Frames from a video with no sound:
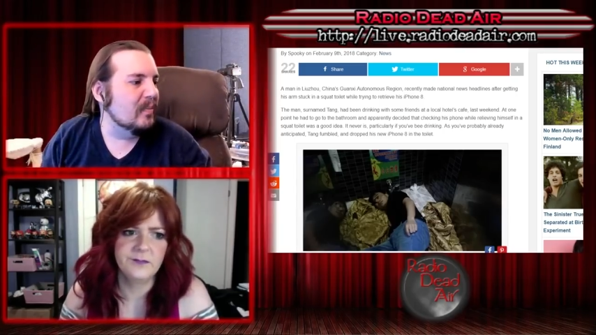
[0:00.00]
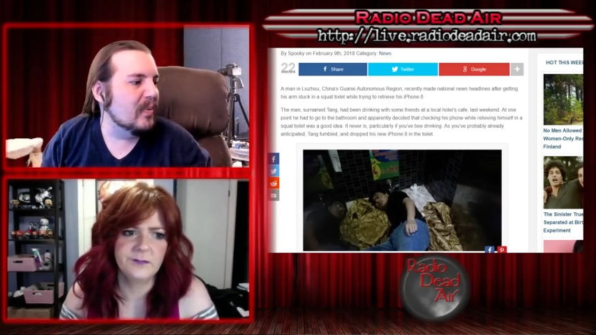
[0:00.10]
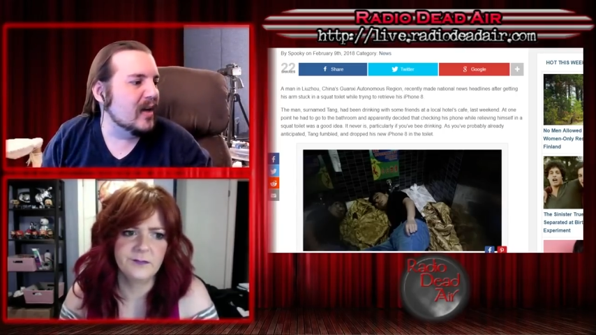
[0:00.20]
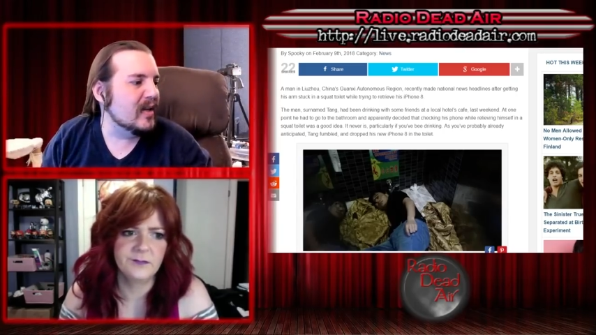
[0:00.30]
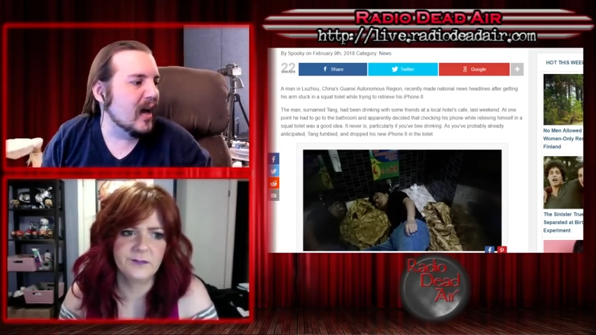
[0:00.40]

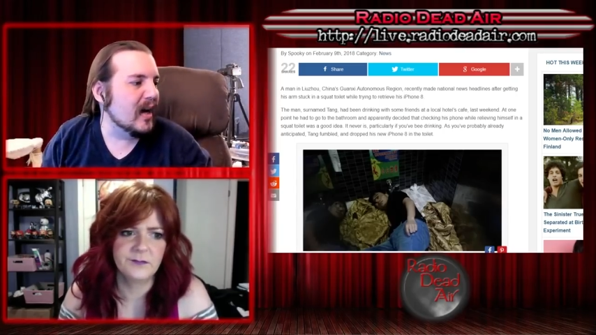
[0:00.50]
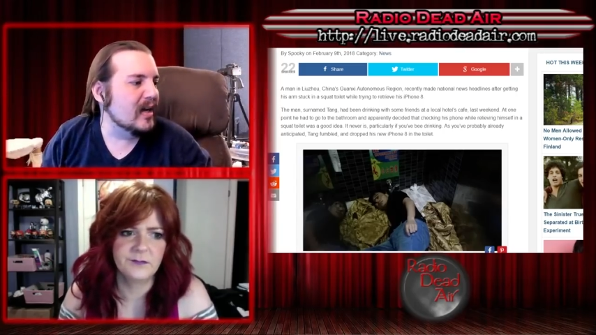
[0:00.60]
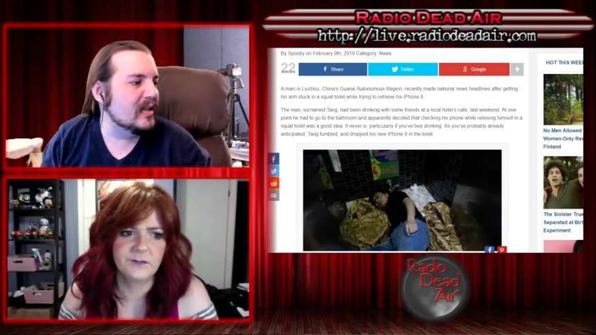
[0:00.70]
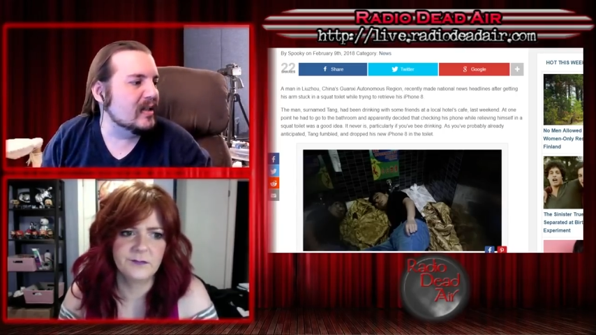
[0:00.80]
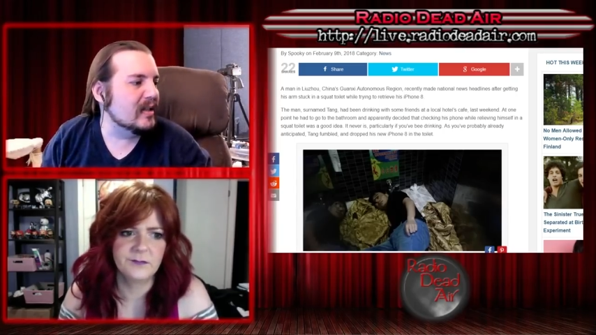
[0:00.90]
Speaker 1: But, yeah,
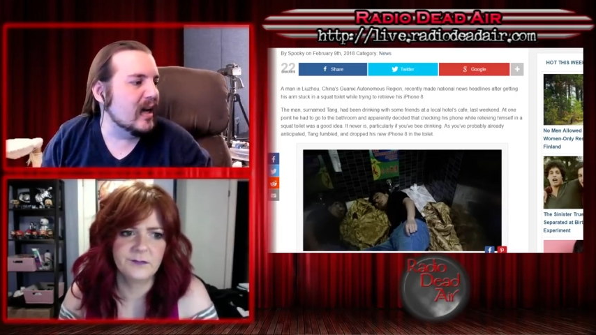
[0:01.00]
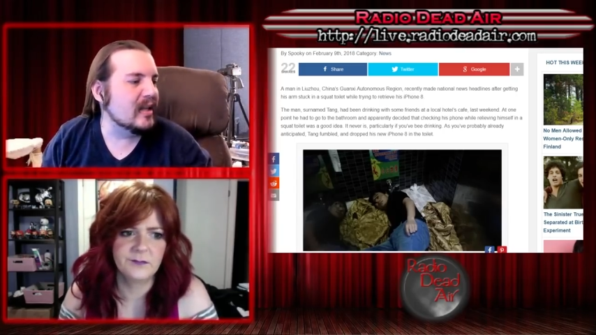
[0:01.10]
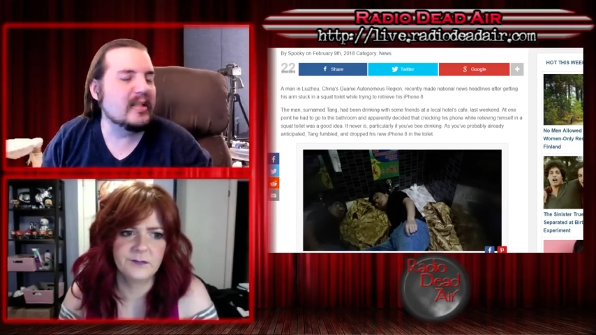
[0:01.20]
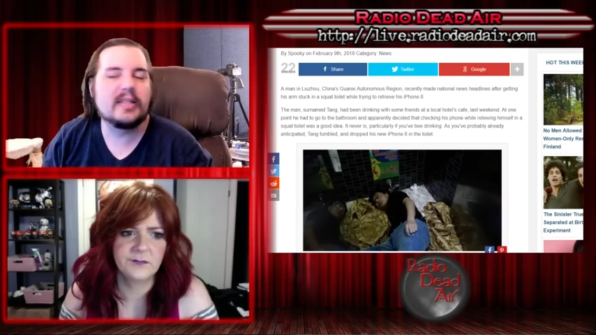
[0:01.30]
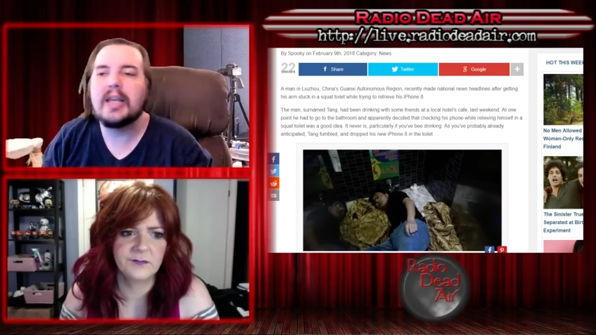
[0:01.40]
it's...
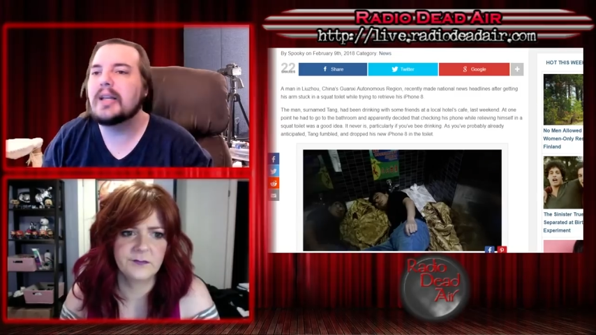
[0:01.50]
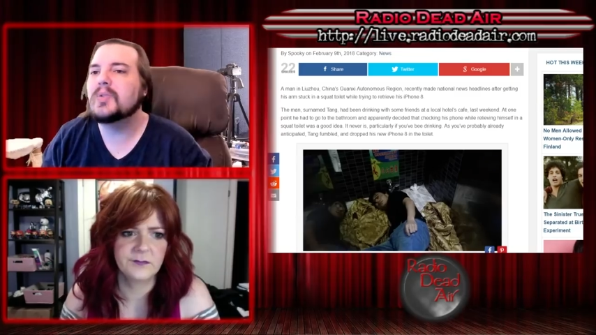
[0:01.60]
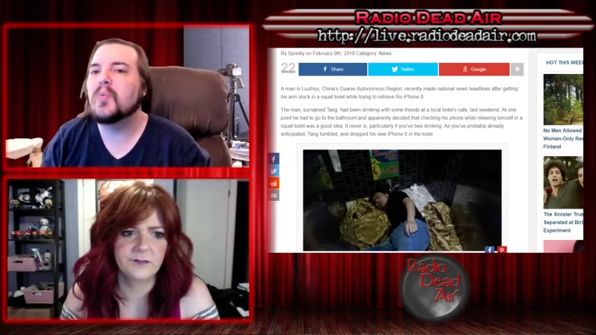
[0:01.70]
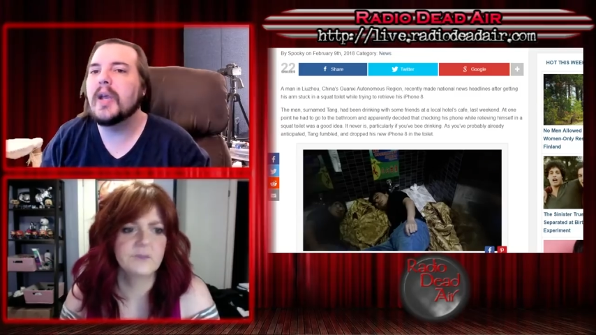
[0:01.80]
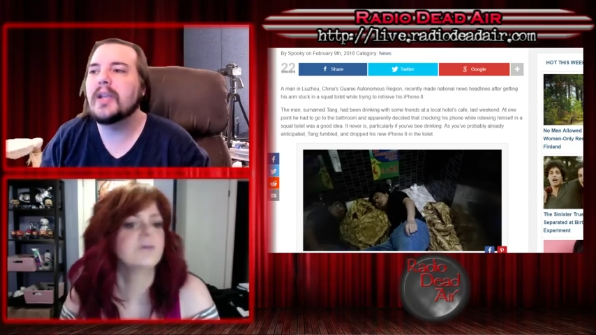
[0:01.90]
That's,
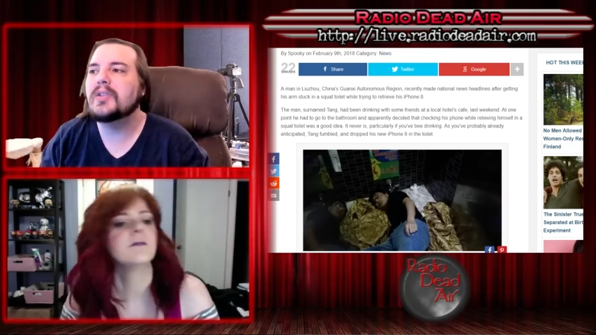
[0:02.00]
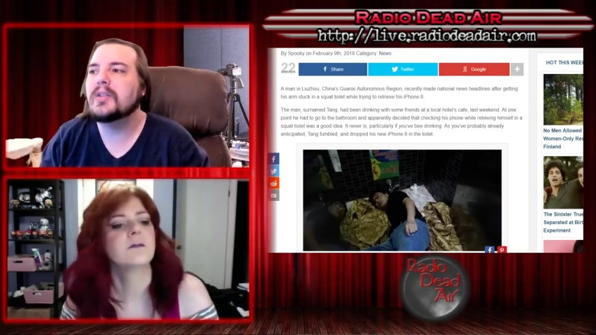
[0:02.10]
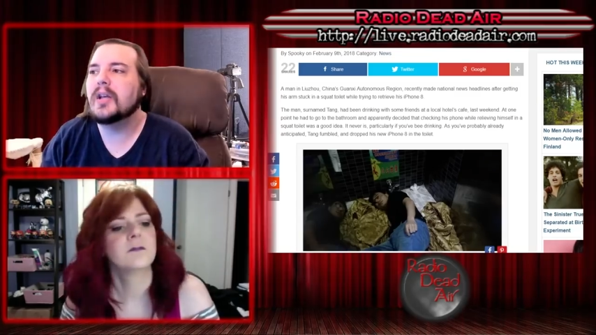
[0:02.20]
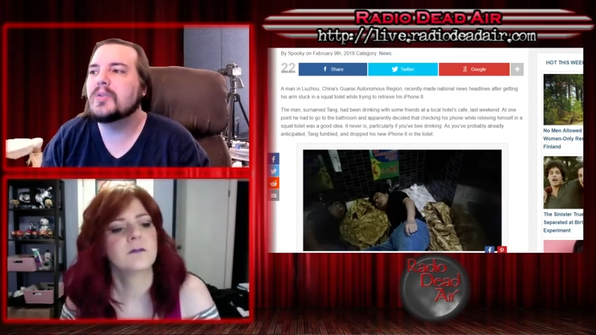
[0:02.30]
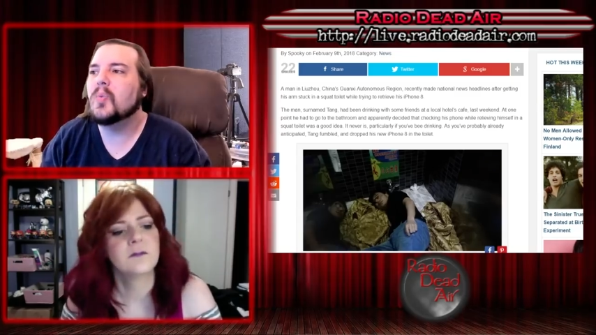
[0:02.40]
that's way
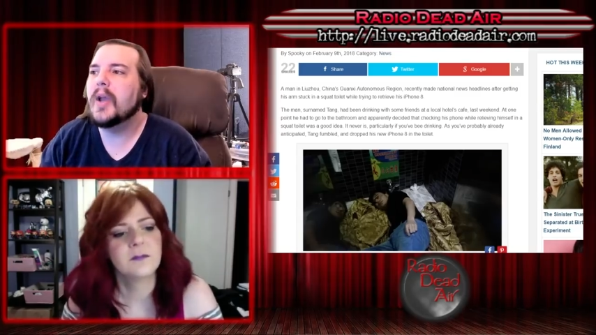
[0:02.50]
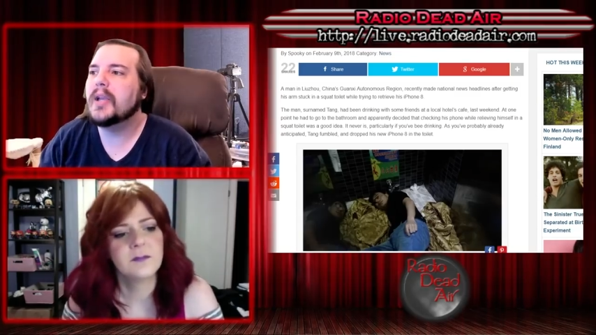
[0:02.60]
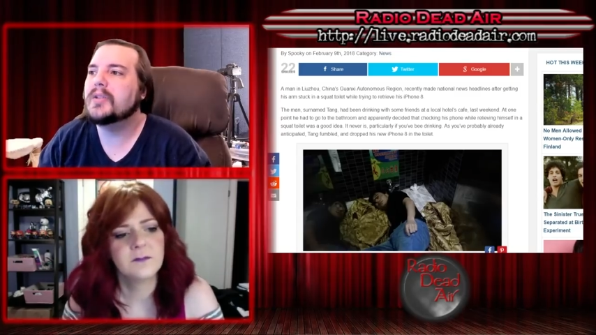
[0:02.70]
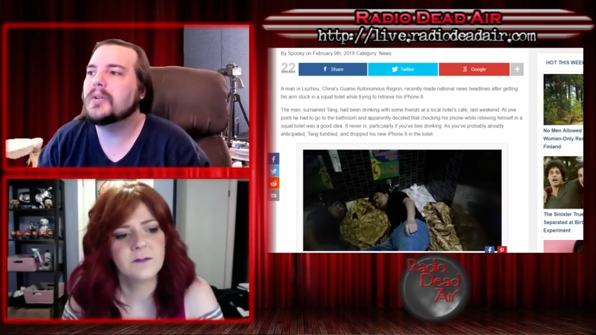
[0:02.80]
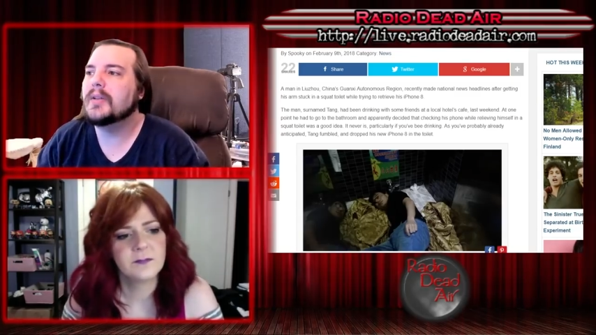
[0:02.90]
too... That's
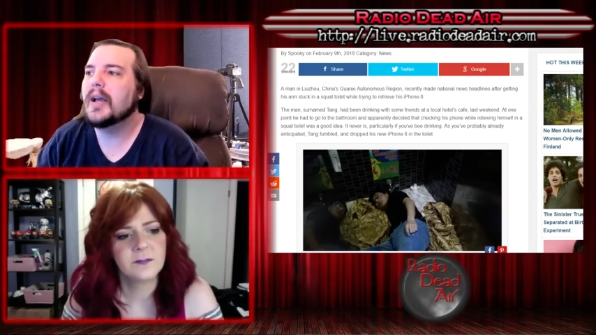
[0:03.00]
way too...